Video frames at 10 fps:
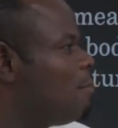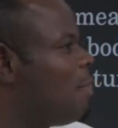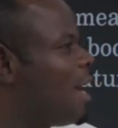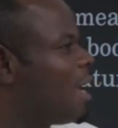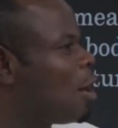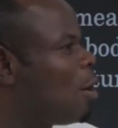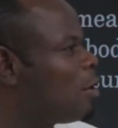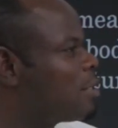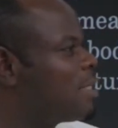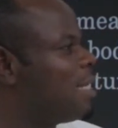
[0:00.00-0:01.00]
by
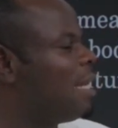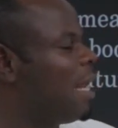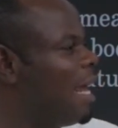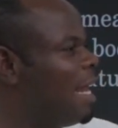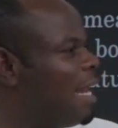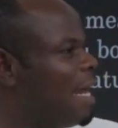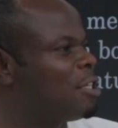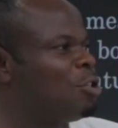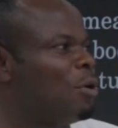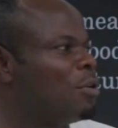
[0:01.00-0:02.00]
causing
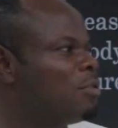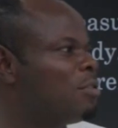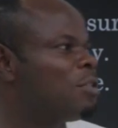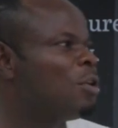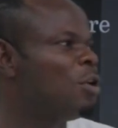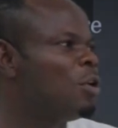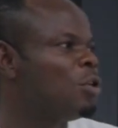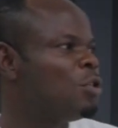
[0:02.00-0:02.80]
electrons